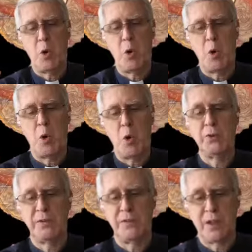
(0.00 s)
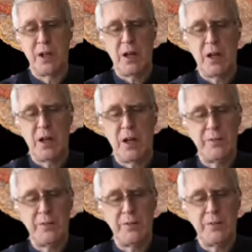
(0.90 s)
Rely on it to
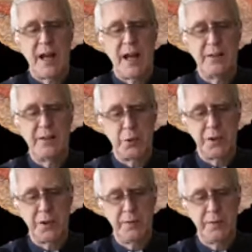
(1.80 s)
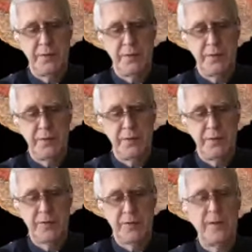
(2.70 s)
navigate the shoals of love
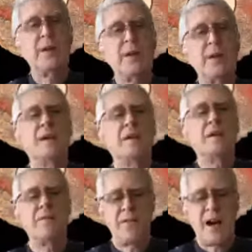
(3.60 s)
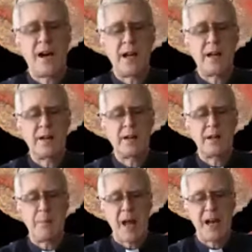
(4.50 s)
and grief,
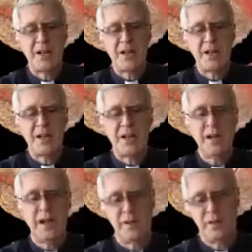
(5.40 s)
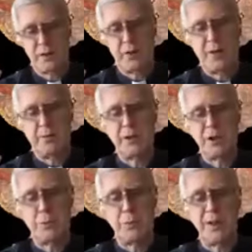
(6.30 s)
confi- compassion and
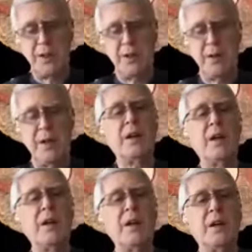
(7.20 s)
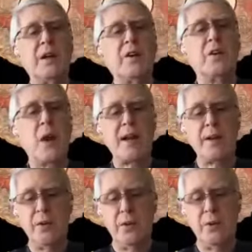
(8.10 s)
estrangement,
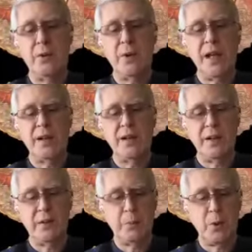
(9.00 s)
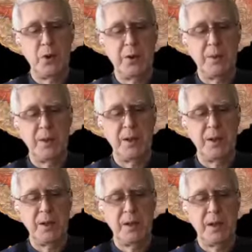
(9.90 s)
gratitude and disappointment,
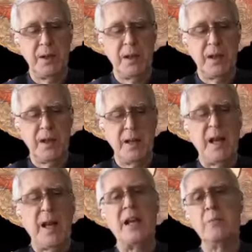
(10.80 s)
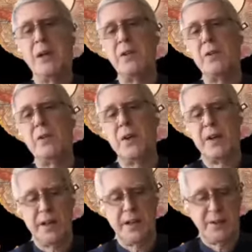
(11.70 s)
and
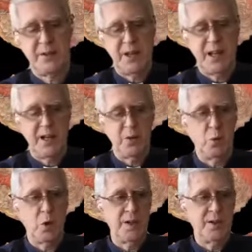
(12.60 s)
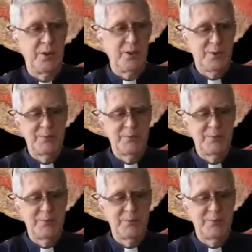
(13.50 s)
mystery and wonder.